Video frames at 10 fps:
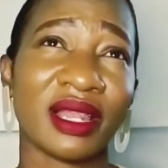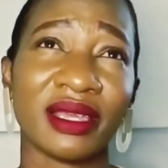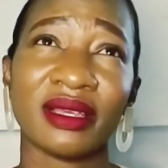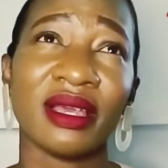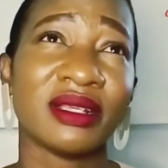
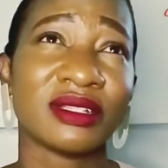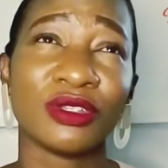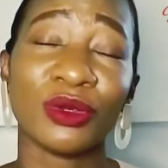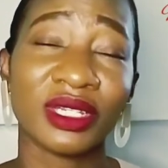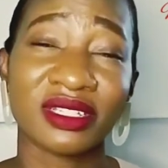like
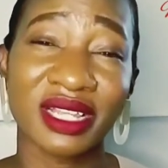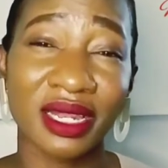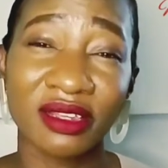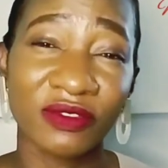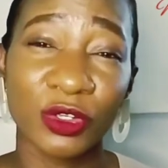you
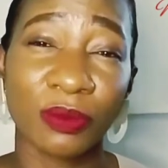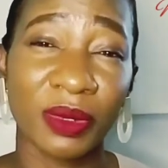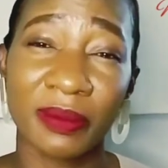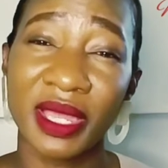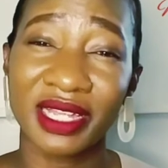start leaving your
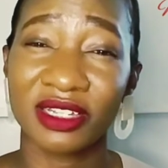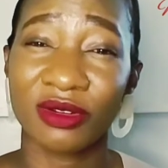baby at